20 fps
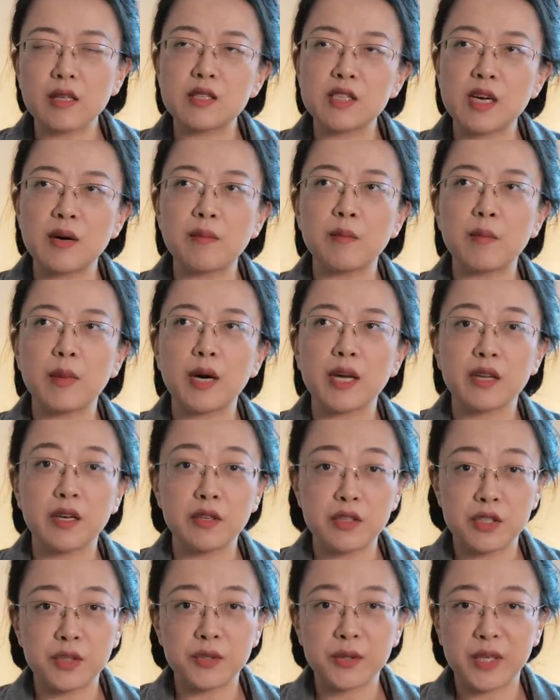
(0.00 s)
done by
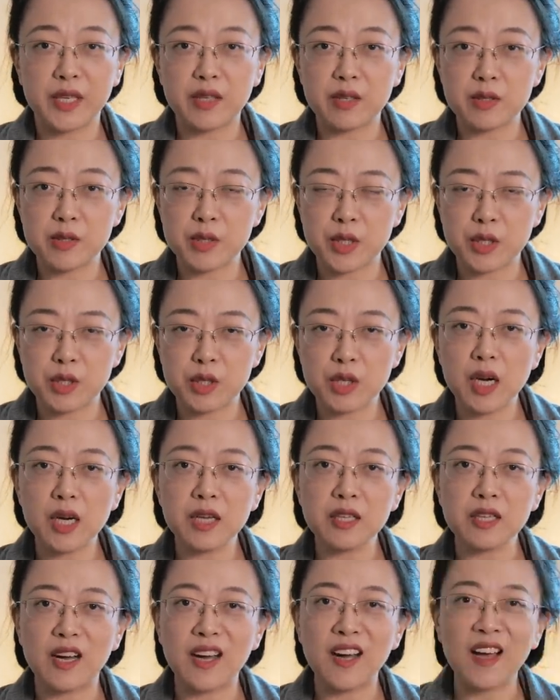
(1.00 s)
content creators in
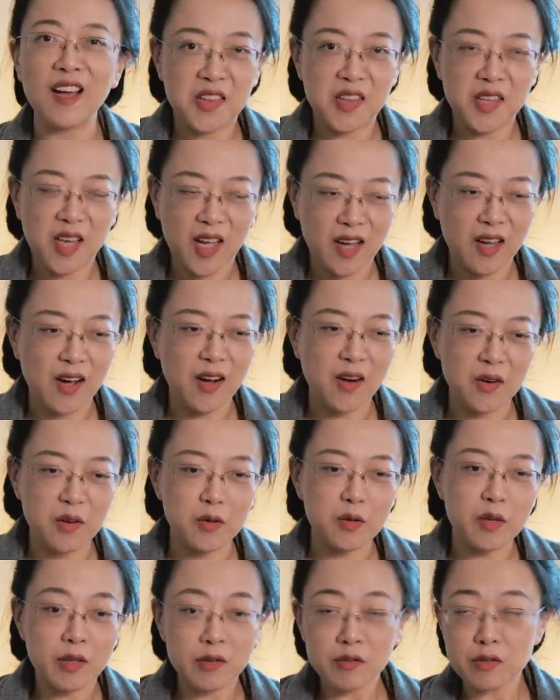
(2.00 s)
China that
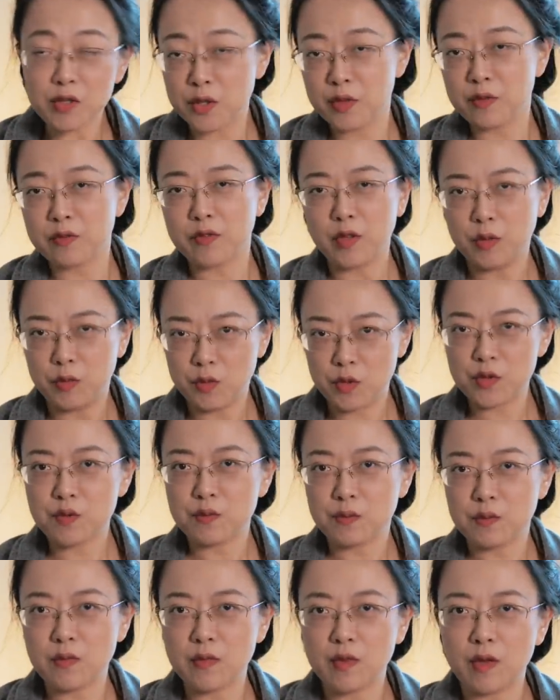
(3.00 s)
are
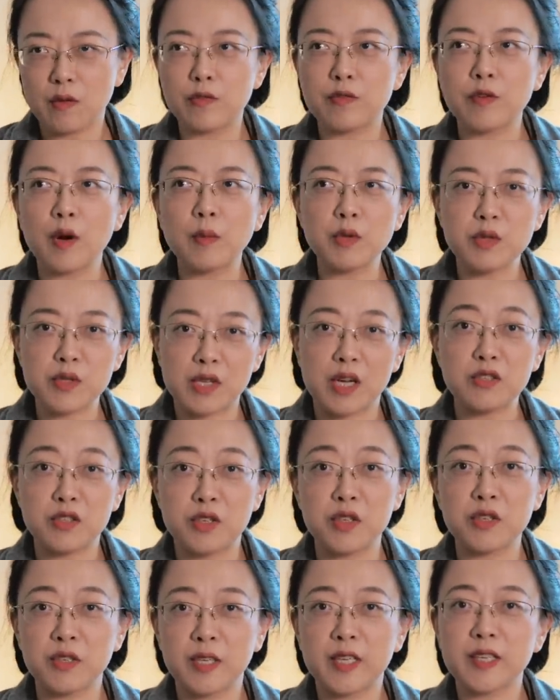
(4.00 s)
interviews from those
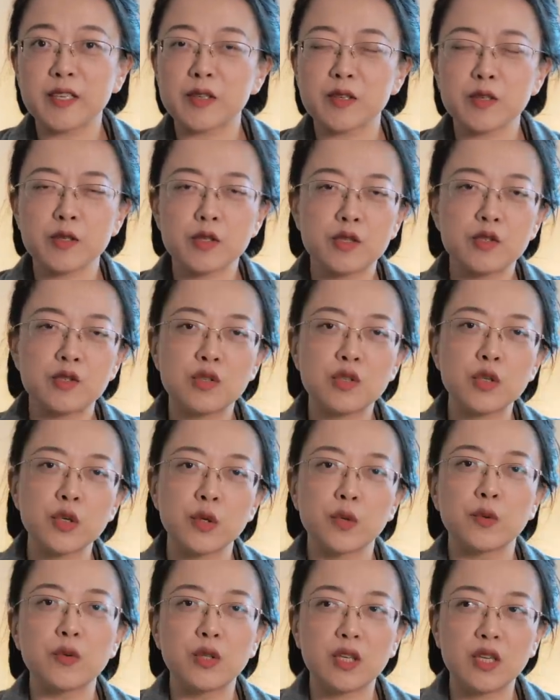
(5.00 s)
content creators
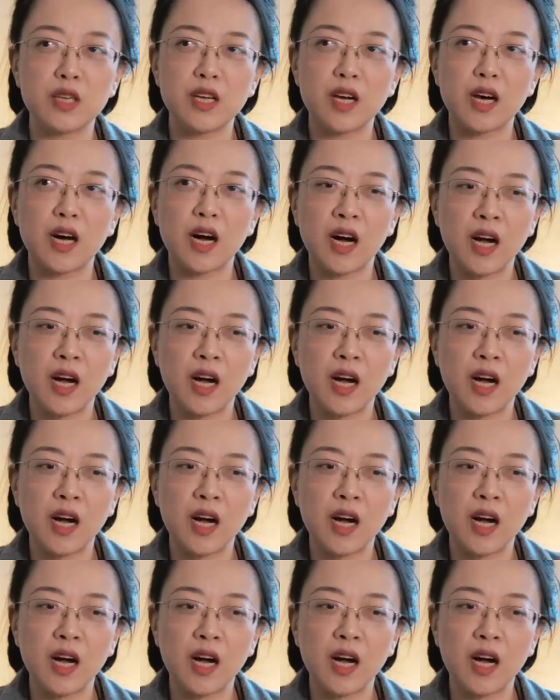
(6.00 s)
to the